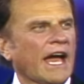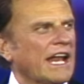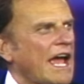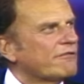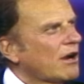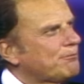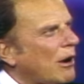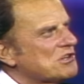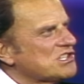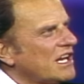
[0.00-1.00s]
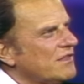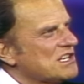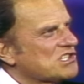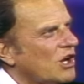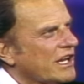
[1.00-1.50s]
and every person in
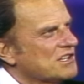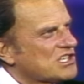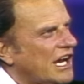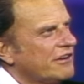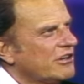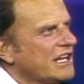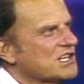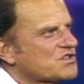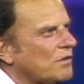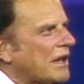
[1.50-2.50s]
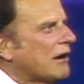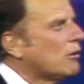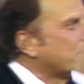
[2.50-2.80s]
this audience 100 years from now